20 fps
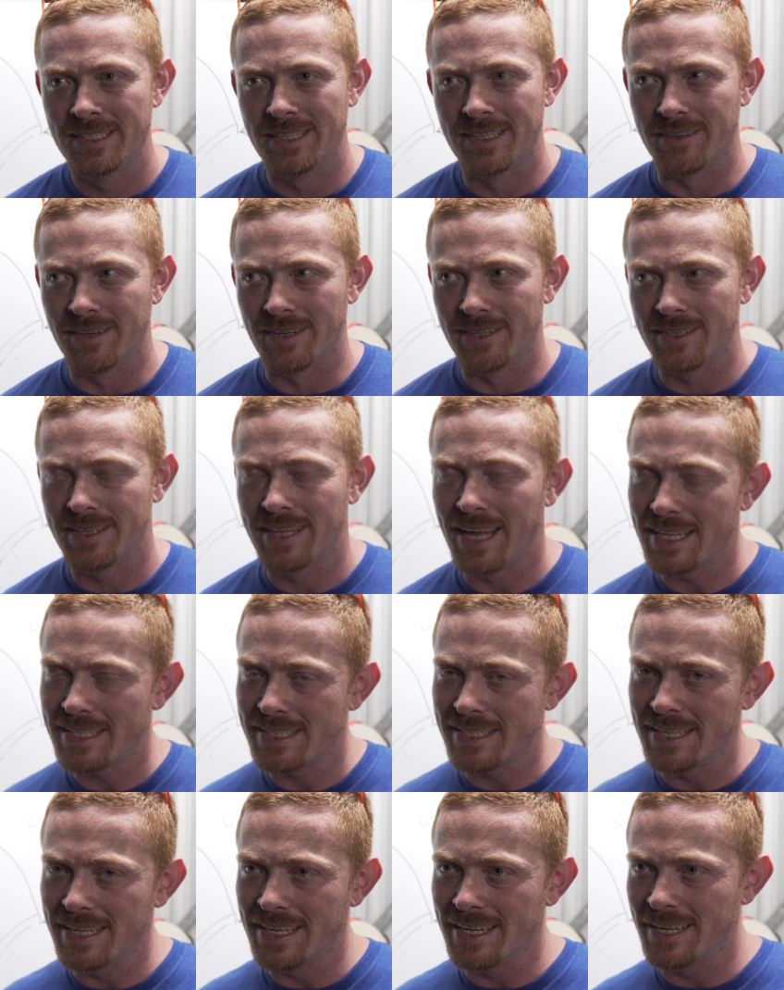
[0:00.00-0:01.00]
Alright,
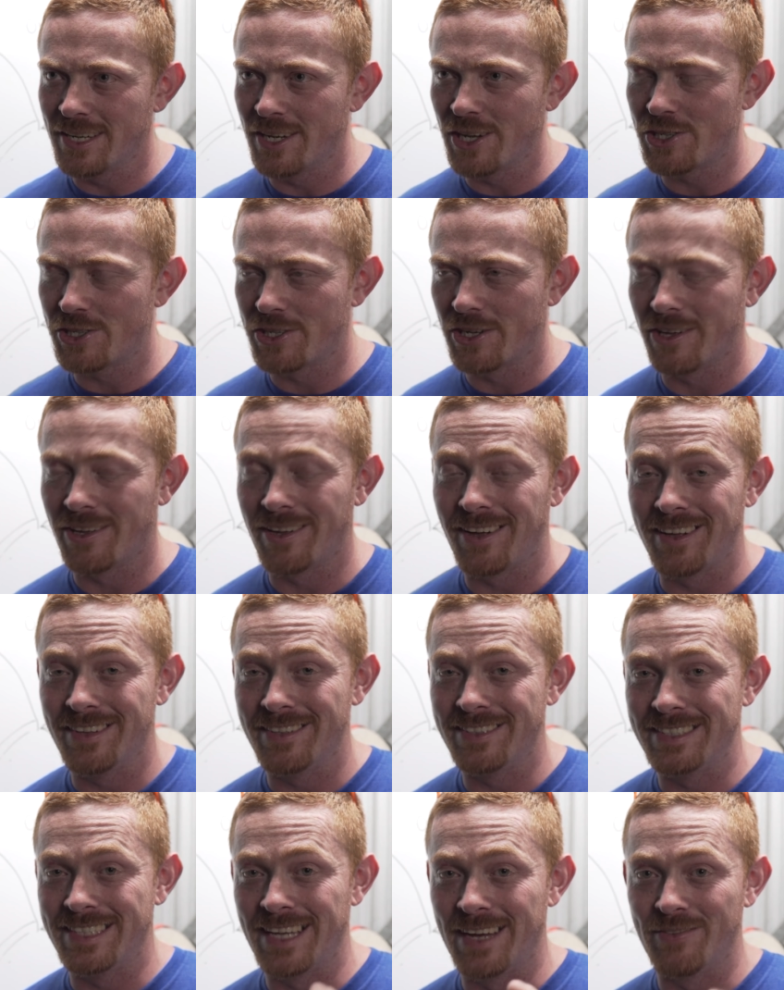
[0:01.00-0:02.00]
that's it in a nutshell.
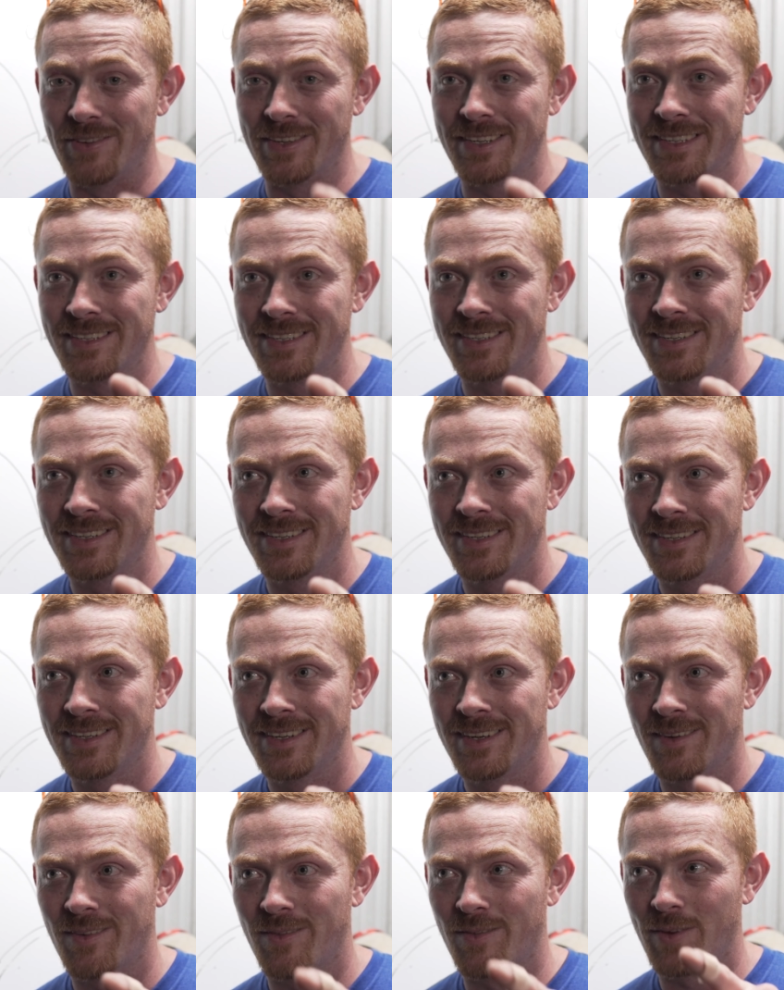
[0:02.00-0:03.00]
Devon,
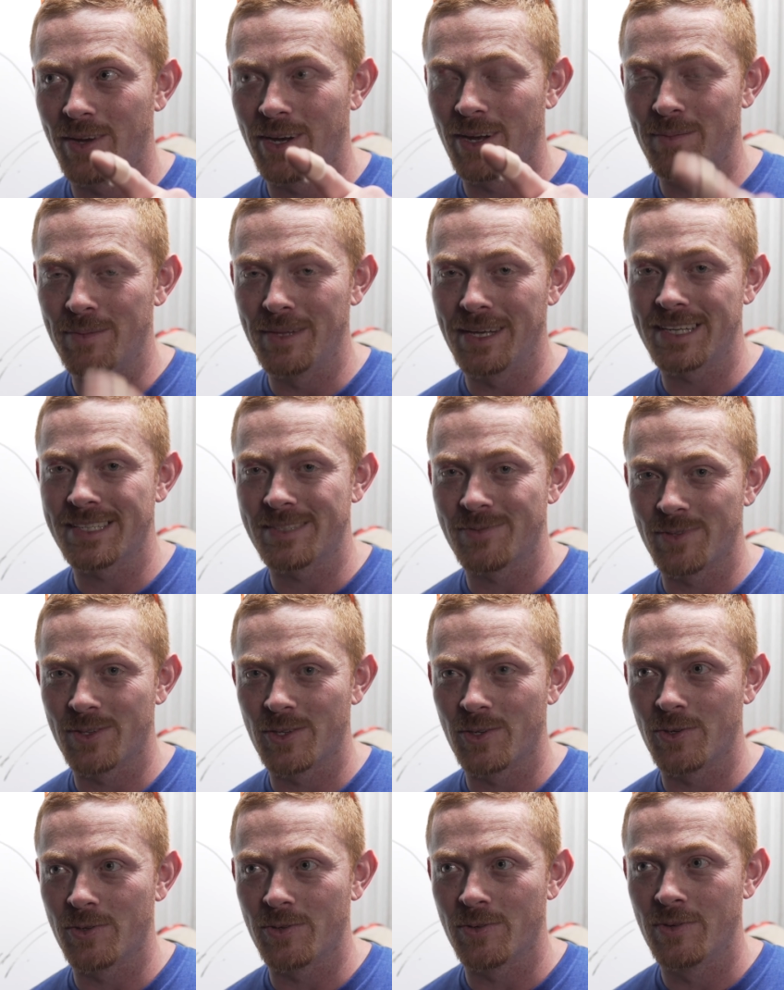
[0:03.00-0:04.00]
when I'm next with
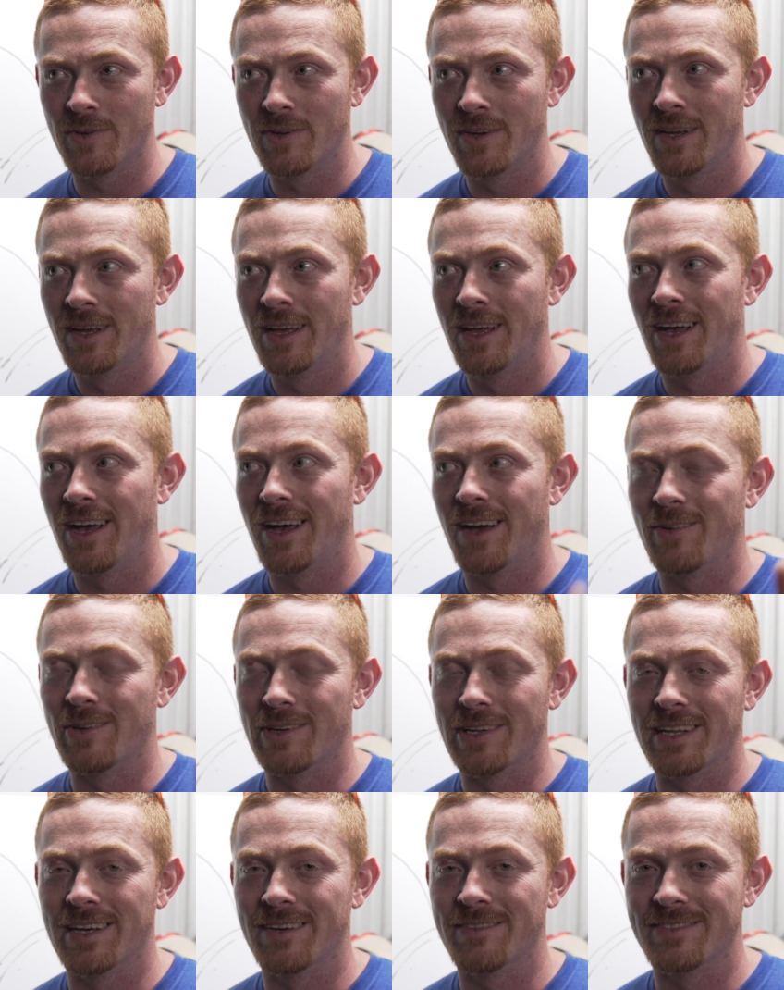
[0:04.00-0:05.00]
you, I would
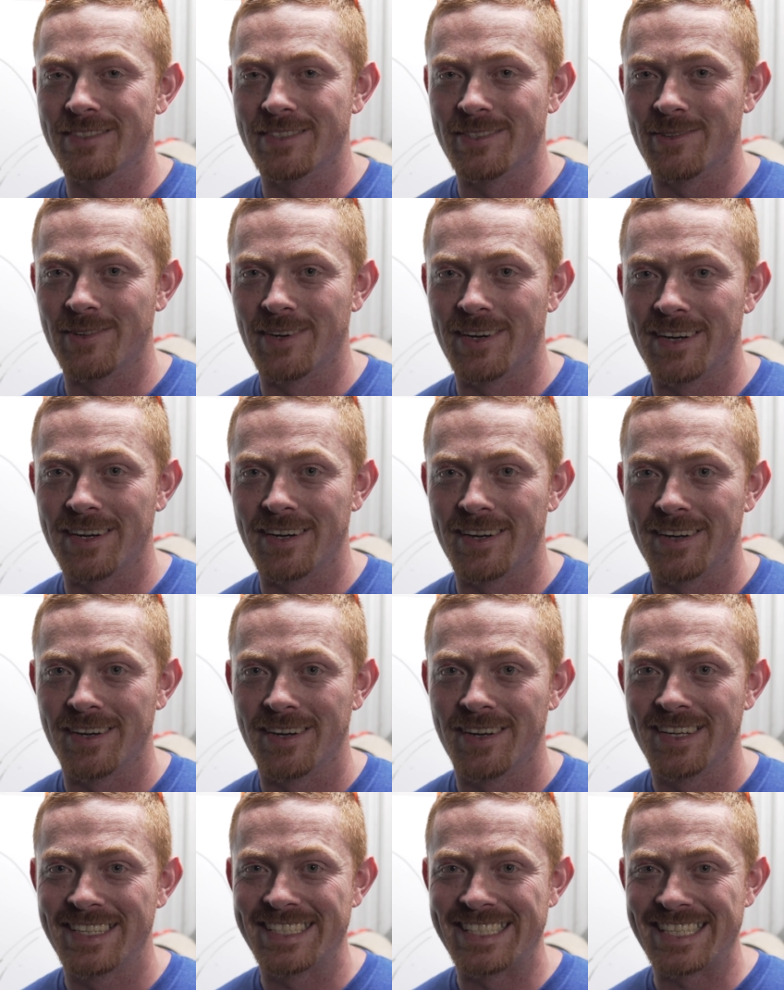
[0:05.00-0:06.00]
love to
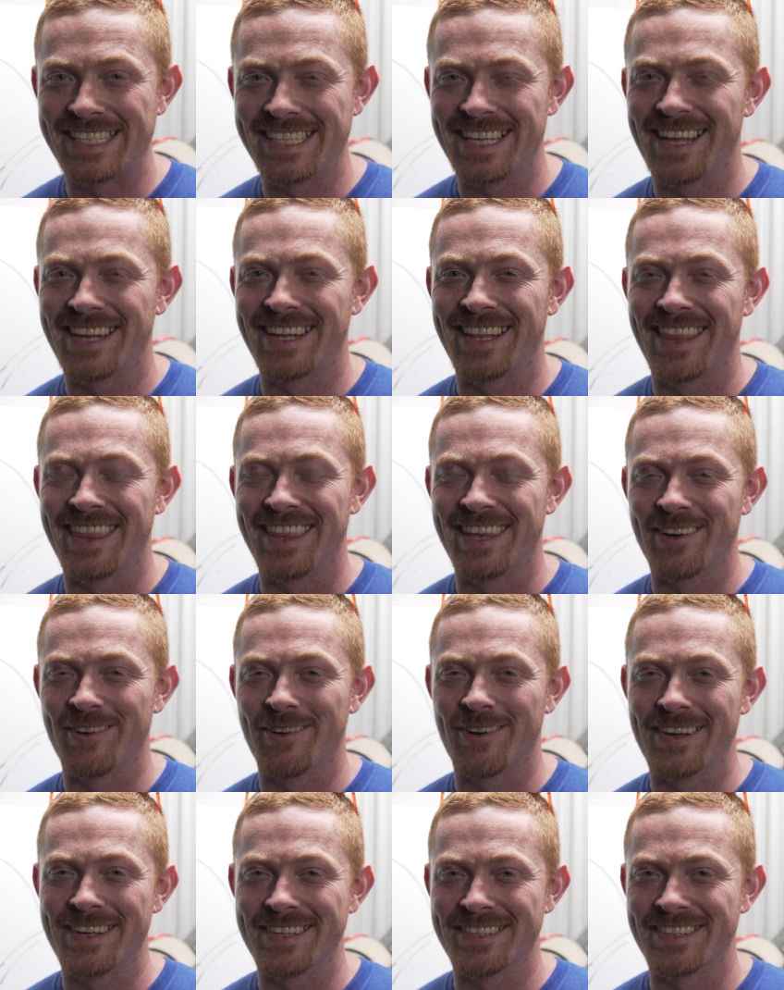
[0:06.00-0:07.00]
sit down and
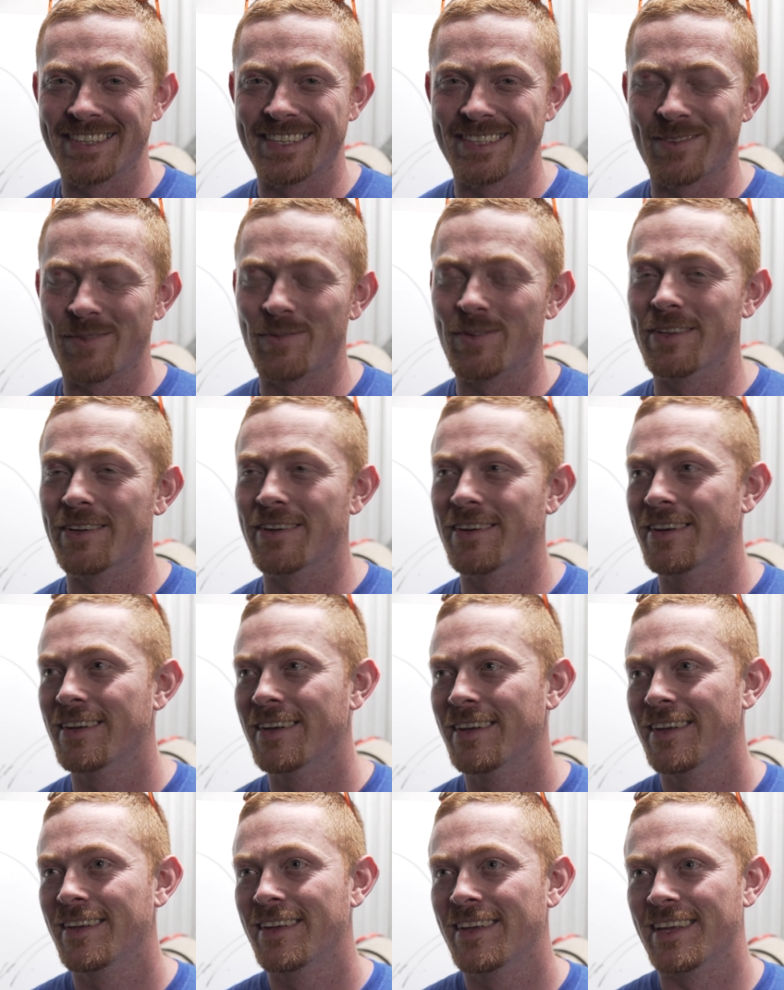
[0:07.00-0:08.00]
theorize on this one with you,
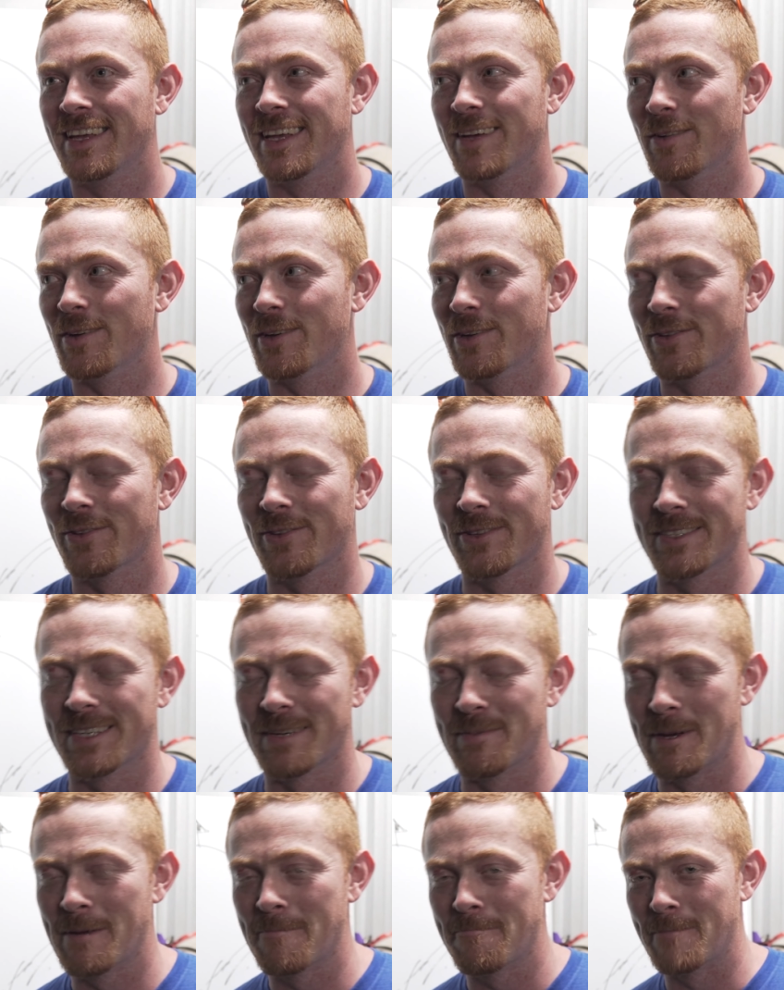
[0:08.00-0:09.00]
hear what your thoughts
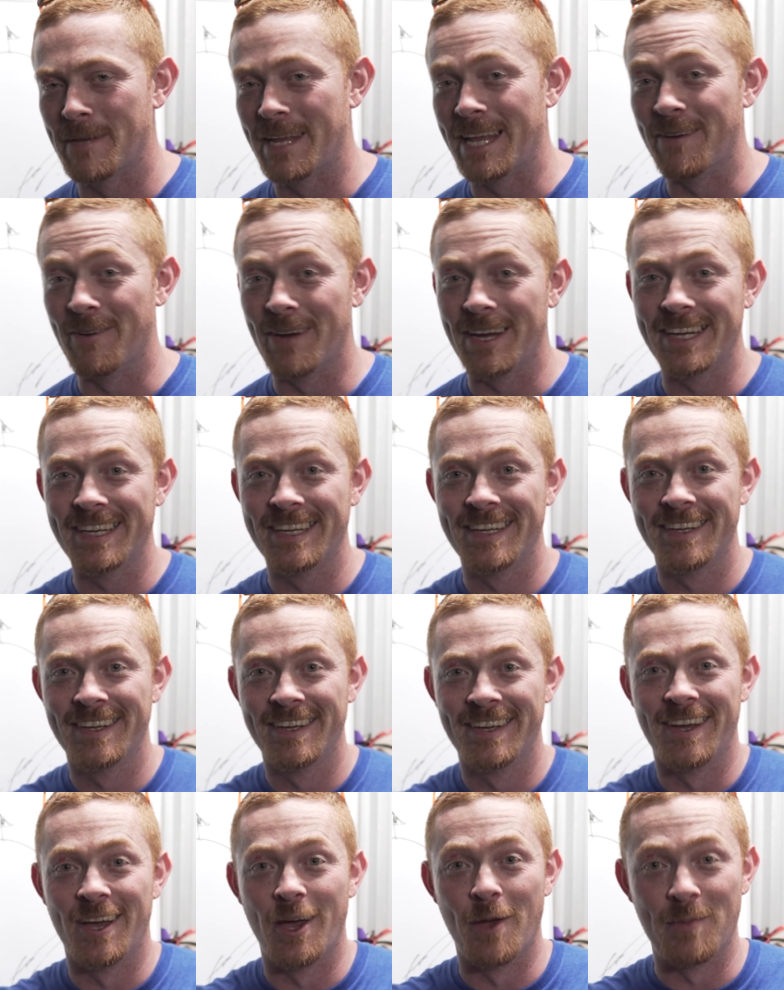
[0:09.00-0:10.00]
are, man. But anyway,
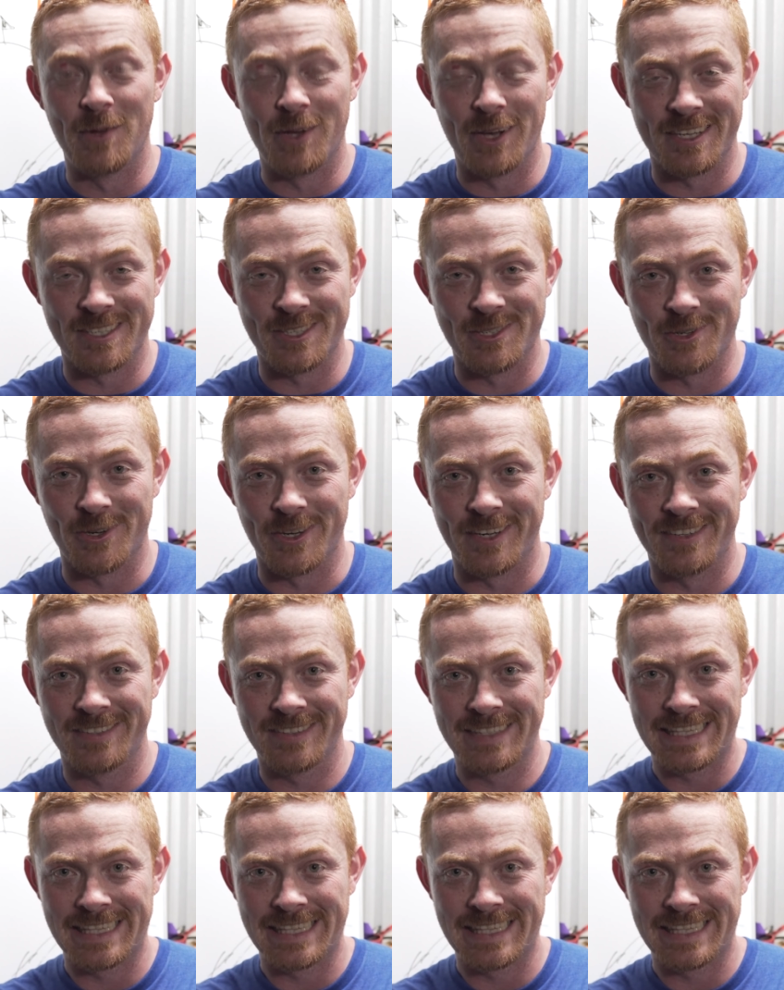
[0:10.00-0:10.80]
hope you guys enjoyed.